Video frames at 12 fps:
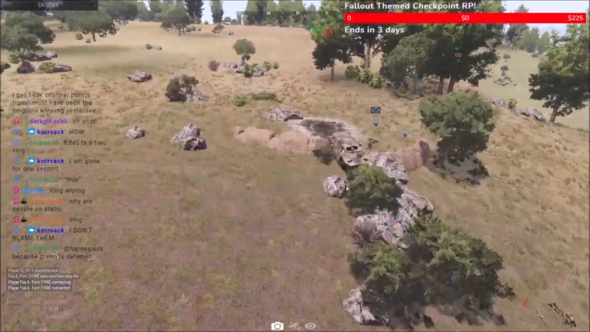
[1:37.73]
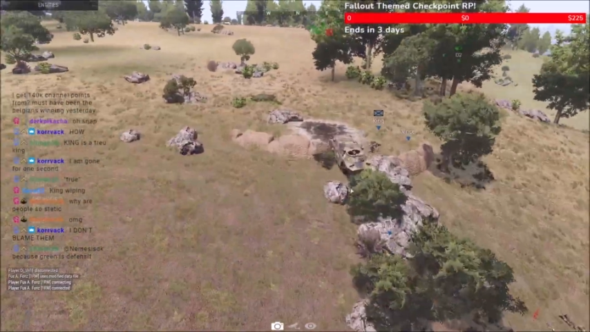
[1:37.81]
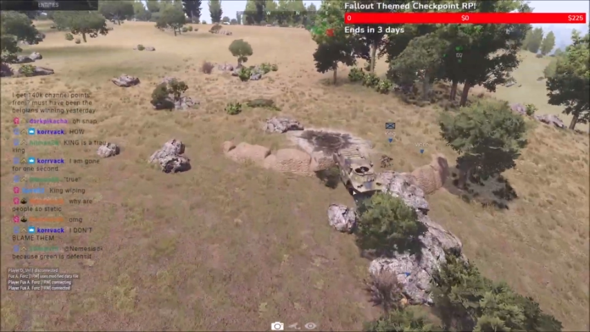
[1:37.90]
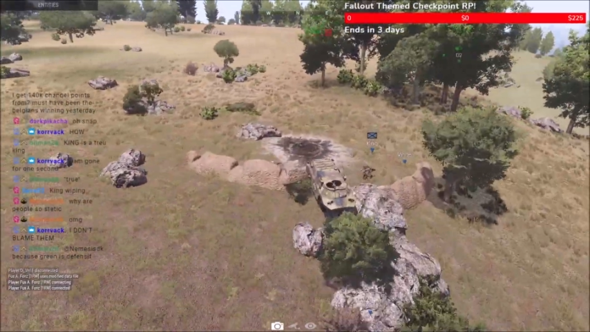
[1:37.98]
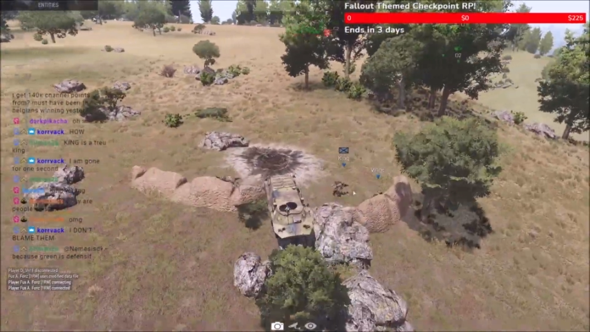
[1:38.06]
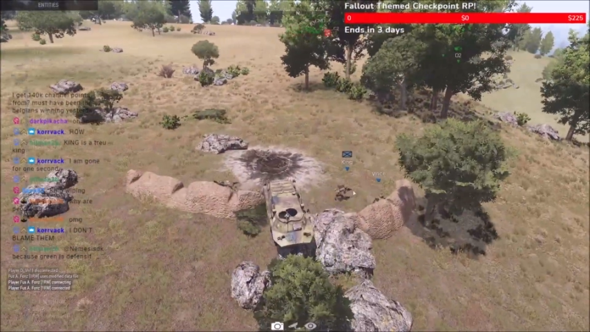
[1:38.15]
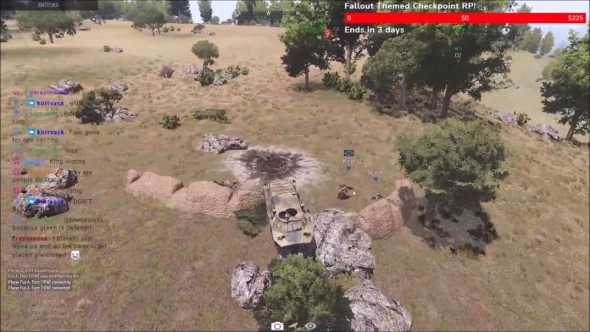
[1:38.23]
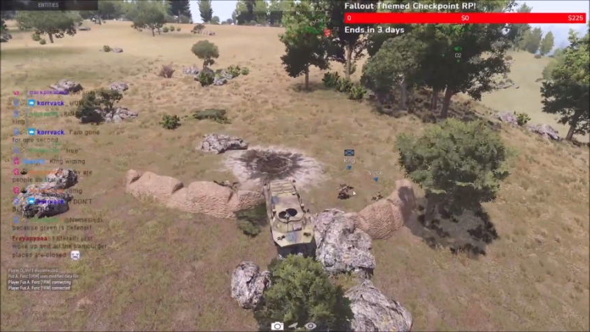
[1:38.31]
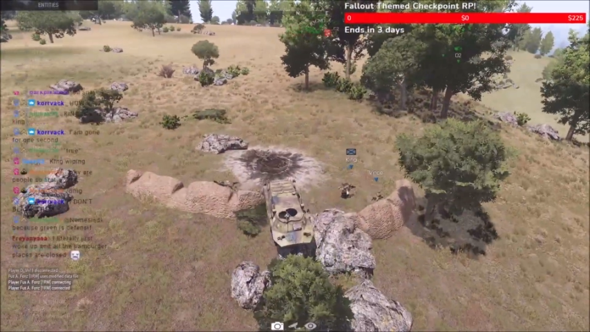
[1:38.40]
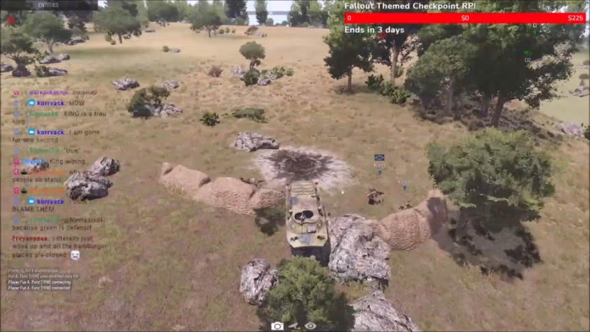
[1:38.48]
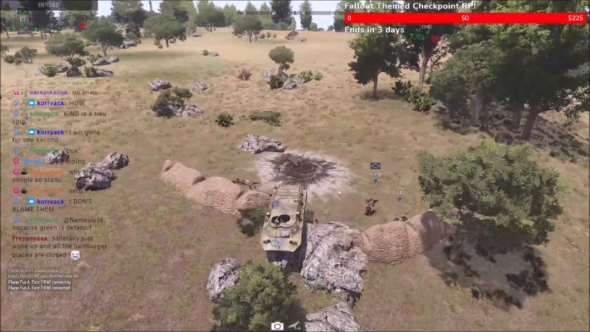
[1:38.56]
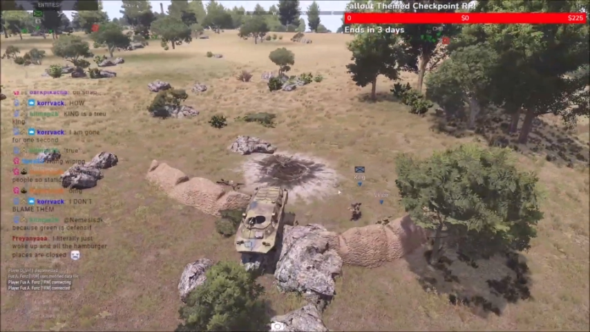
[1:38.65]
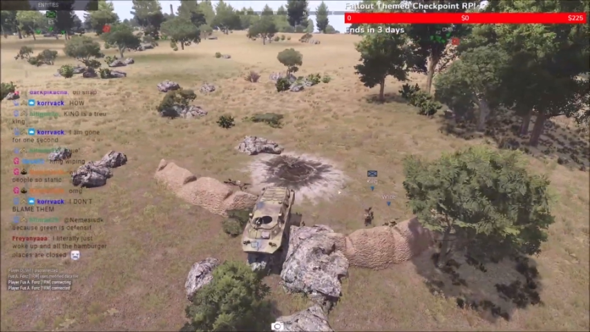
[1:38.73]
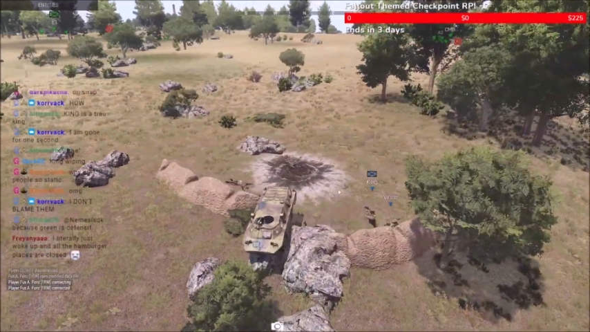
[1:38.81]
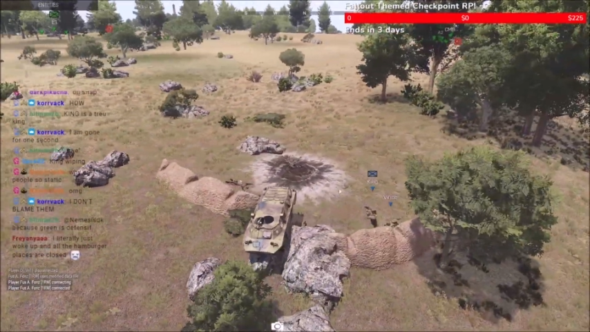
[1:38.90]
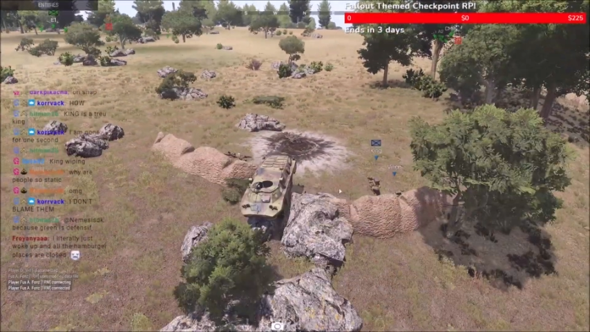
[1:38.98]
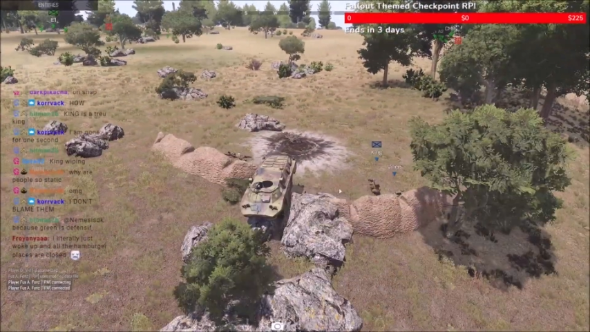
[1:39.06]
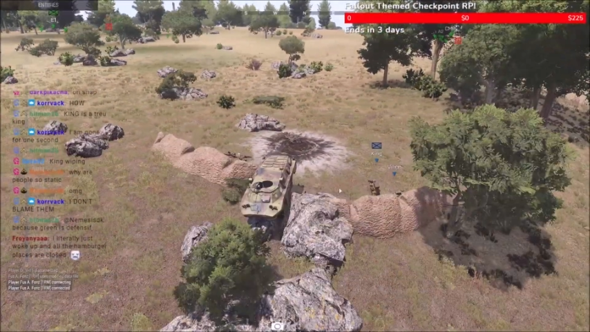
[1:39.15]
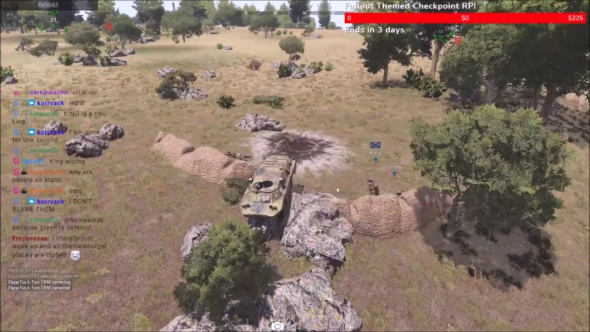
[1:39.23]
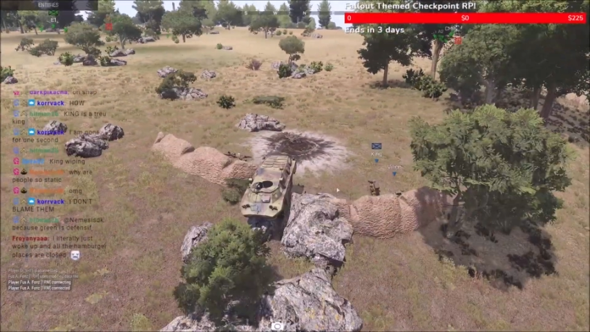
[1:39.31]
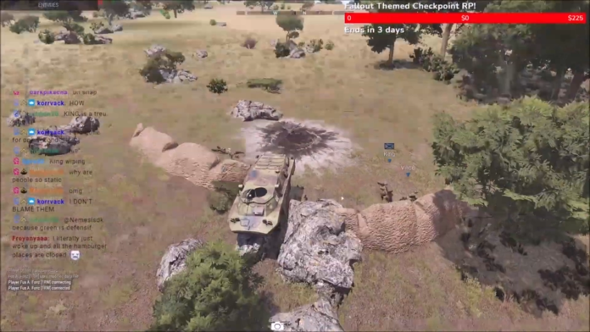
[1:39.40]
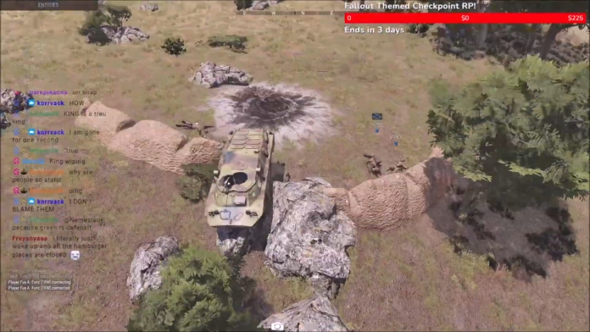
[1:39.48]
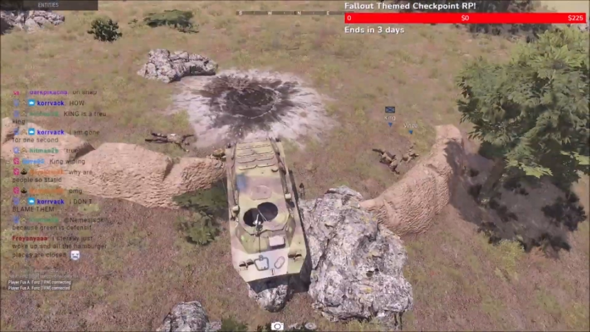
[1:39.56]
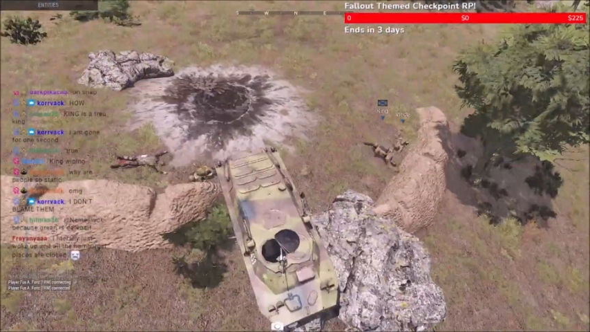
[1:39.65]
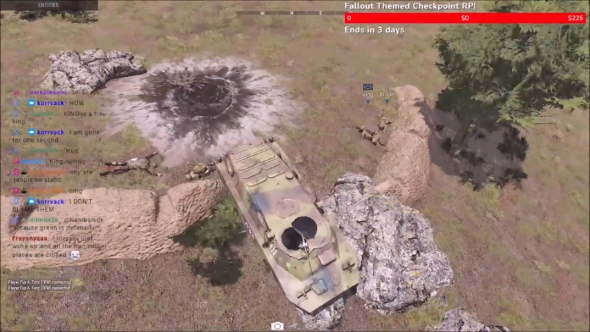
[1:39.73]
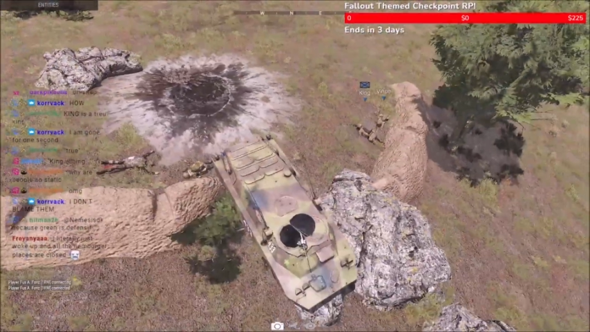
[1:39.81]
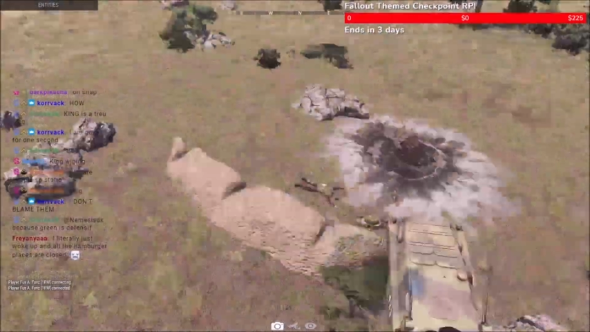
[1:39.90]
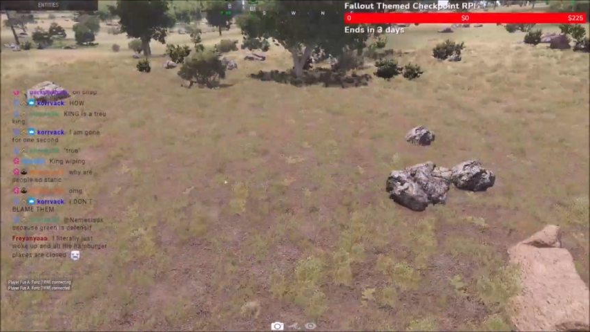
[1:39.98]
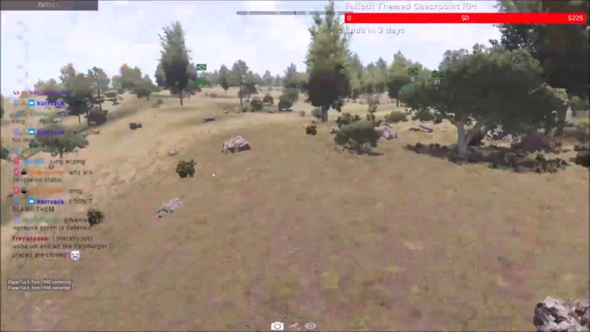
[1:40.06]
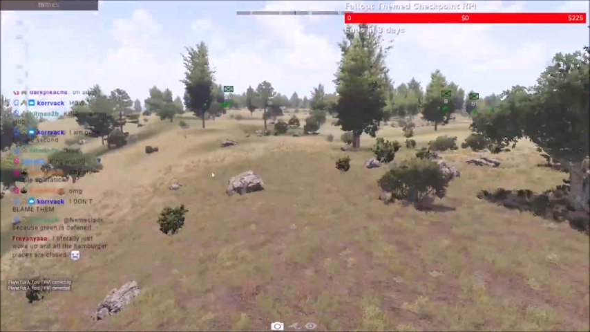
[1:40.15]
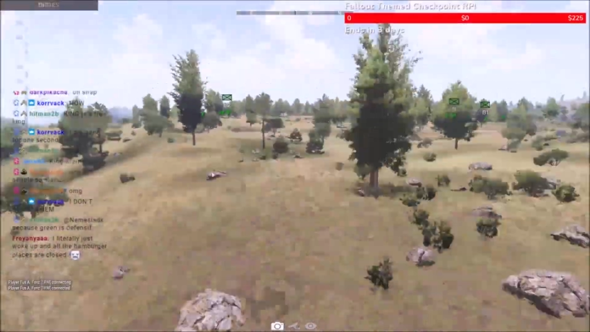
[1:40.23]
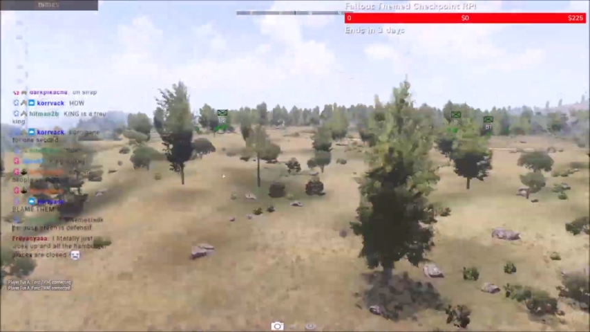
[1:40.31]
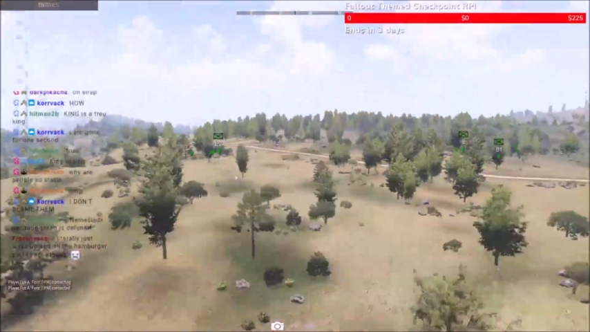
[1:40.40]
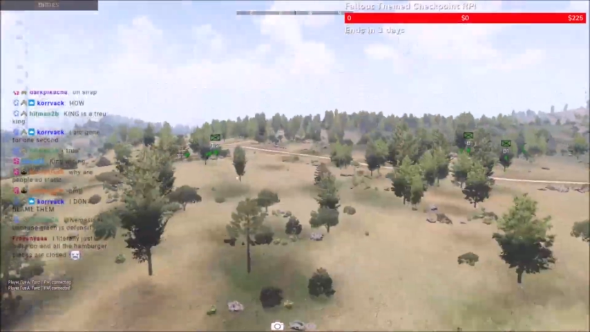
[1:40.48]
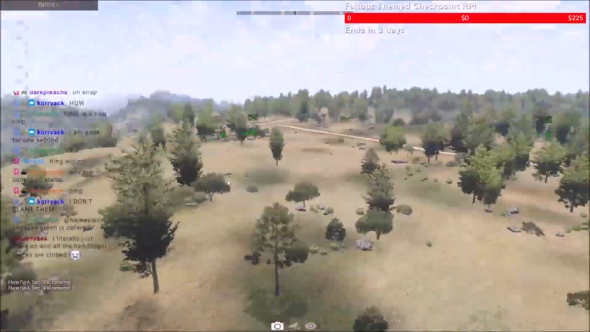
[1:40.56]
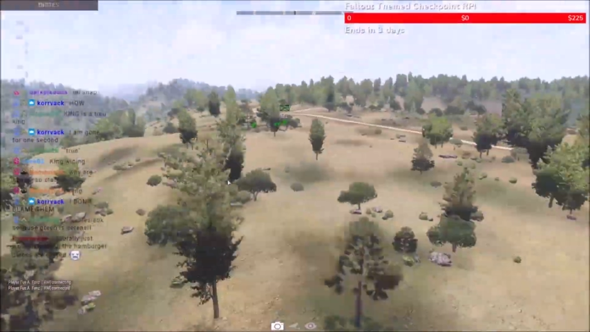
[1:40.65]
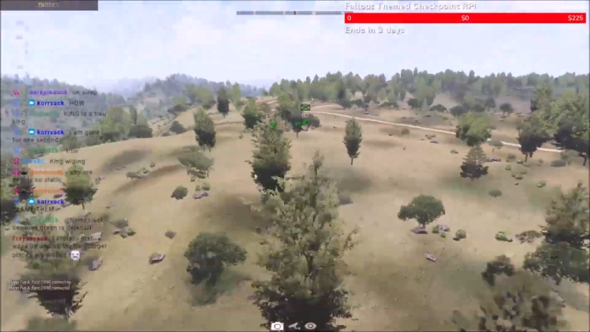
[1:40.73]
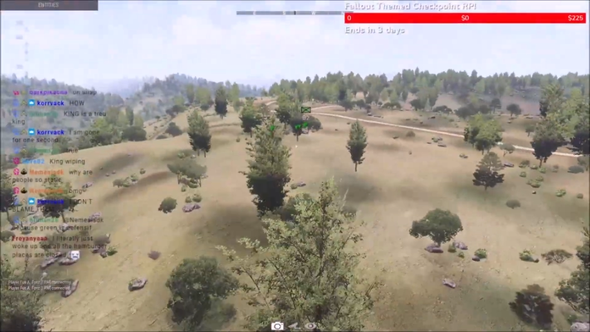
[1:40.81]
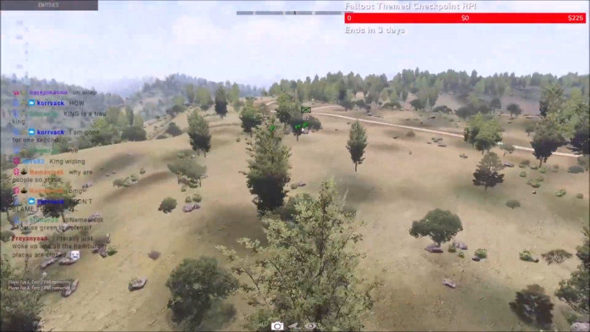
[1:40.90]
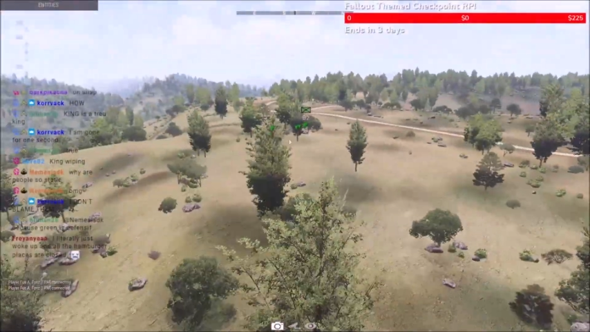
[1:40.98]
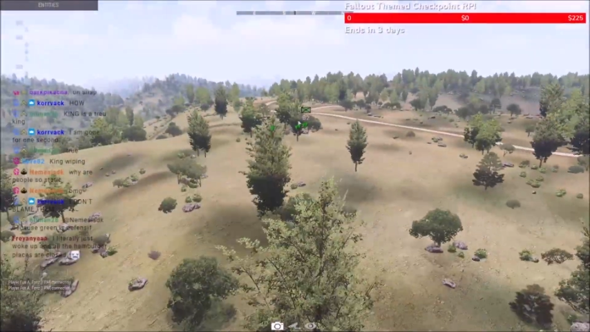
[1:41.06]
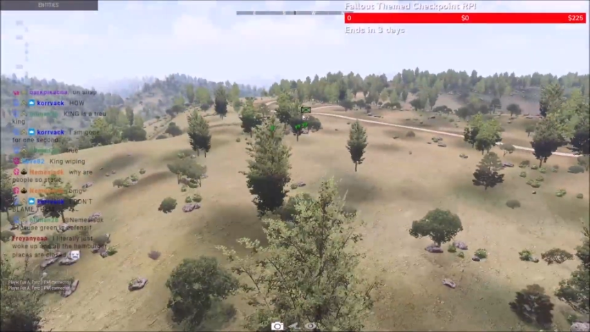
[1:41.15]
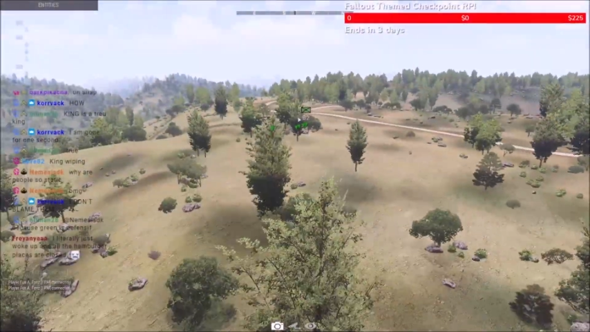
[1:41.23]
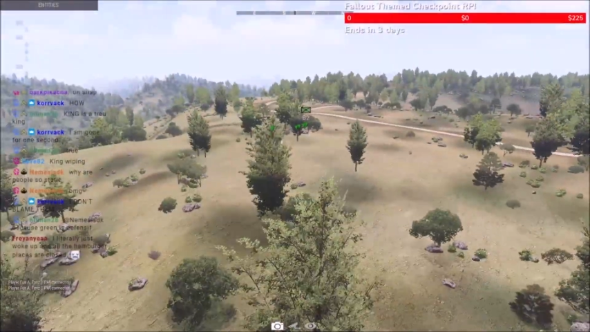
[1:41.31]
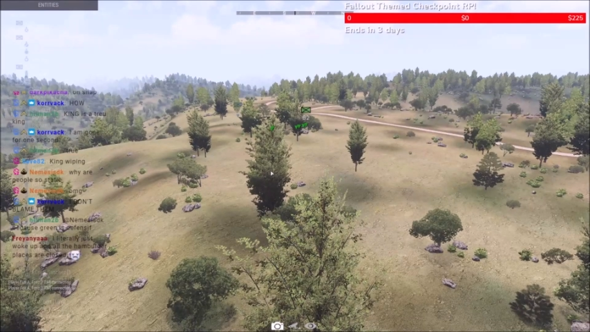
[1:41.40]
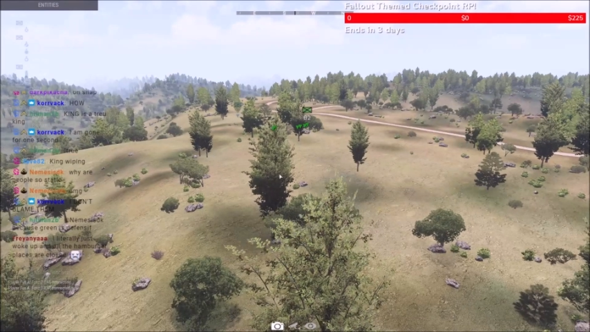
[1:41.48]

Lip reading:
Nobody's mouth can be seen.